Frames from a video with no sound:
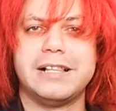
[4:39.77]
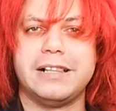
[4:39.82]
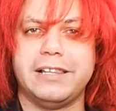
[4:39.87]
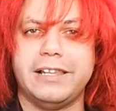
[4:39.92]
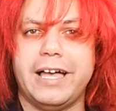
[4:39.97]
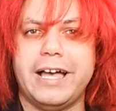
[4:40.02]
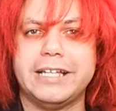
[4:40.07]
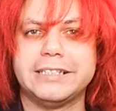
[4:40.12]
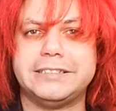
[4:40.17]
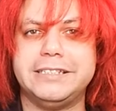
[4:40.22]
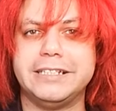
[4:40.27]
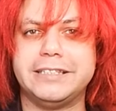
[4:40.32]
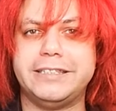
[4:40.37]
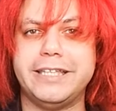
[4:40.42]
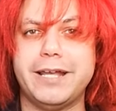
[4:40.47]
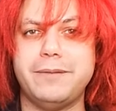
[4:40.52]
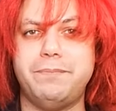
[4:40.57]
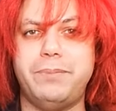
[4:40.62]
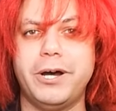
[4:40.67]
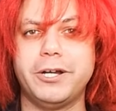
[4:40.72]
classic
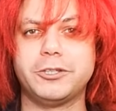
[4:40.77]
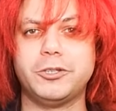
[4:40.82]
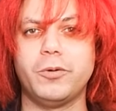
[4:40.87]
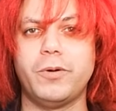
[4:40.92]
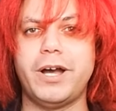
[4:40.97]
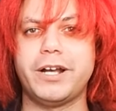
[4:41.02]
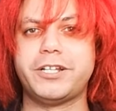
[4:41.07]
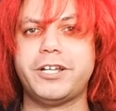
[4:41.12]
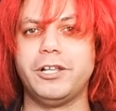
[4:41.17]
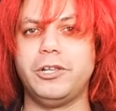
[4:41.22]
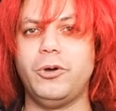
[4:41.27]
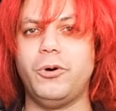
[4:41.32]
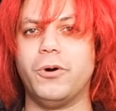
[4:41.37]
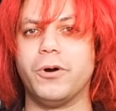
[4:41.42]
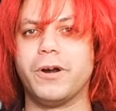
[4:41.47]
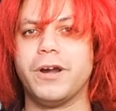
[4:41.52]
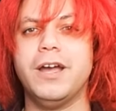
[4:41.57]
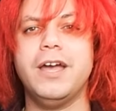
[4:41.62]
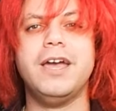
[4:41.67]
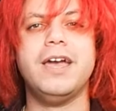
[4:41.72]
dead Bugnarok
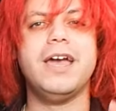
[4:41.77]
galore